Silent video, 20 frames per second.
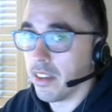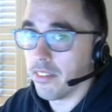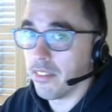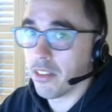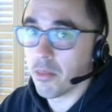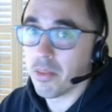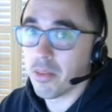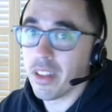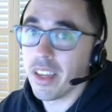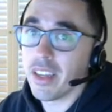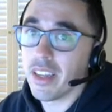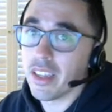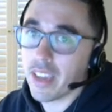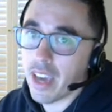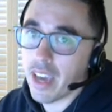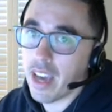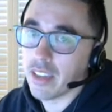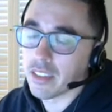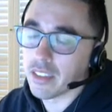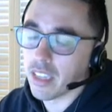If you're playing in
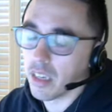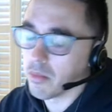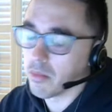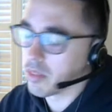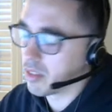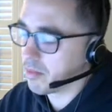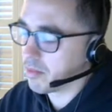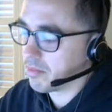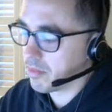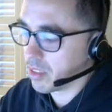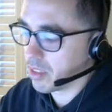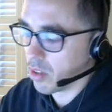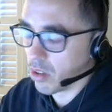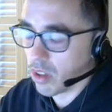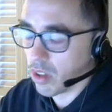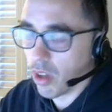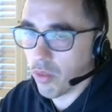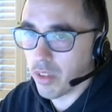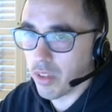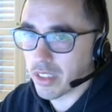cash games, you know,
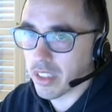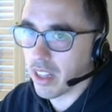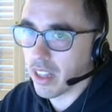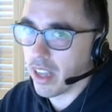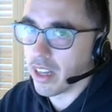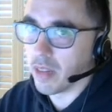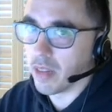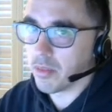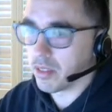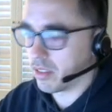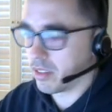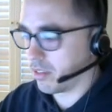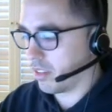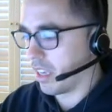low-risk lineups,